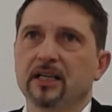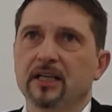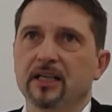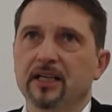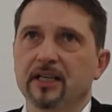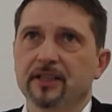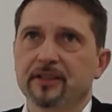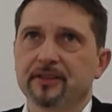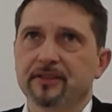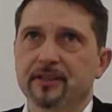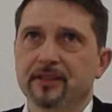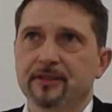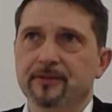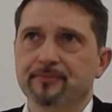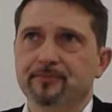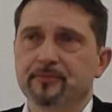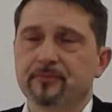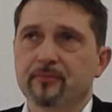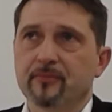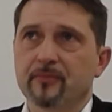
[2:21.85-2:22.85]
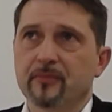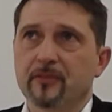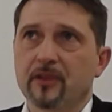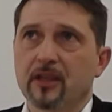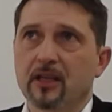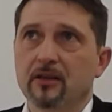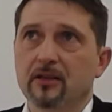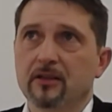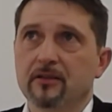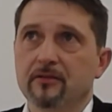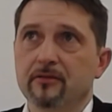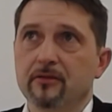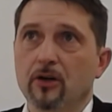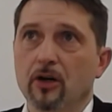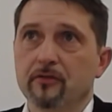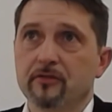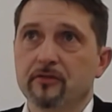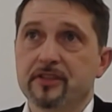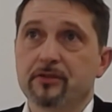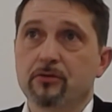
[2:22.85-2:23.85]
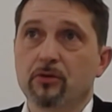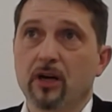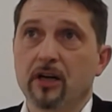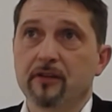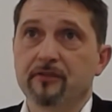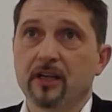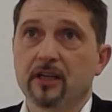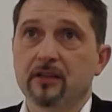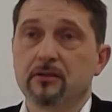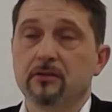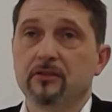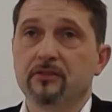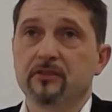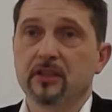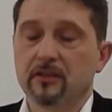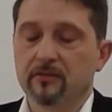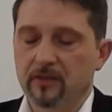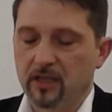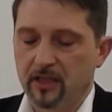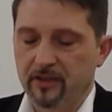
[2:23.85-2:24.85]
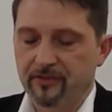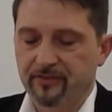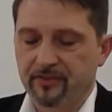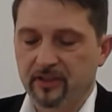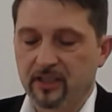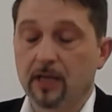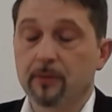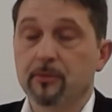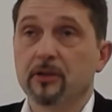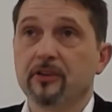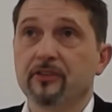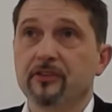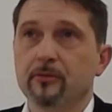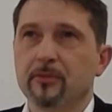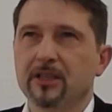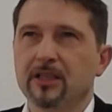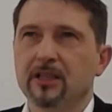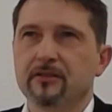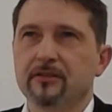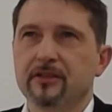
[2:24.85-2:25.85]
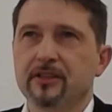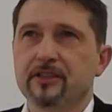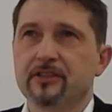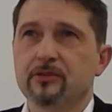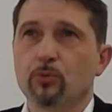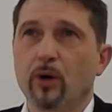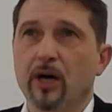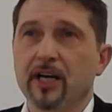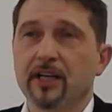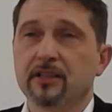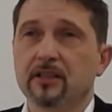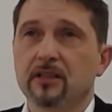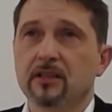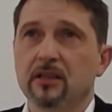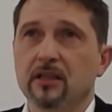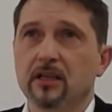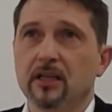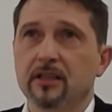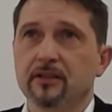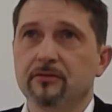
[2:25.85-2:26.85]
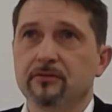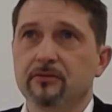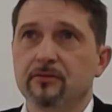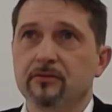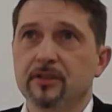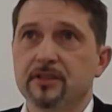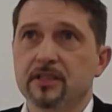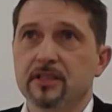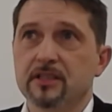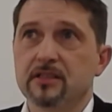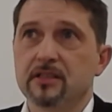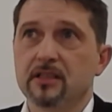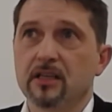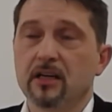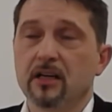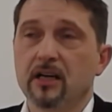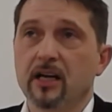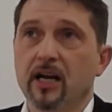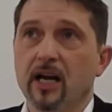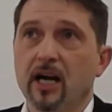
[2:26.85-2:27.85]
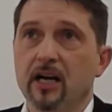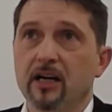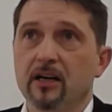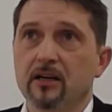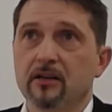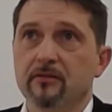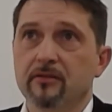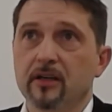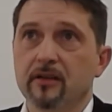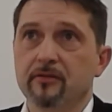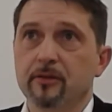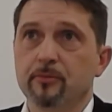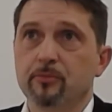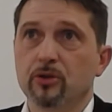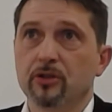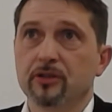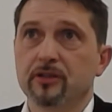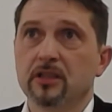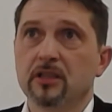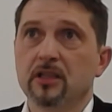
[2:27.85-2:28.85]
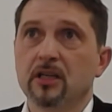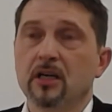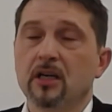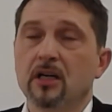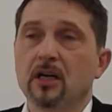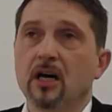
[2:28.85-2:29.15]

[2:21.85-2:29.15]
And um, on this graphic, you see there is a gap in the middle, it's white, and this is the area where we put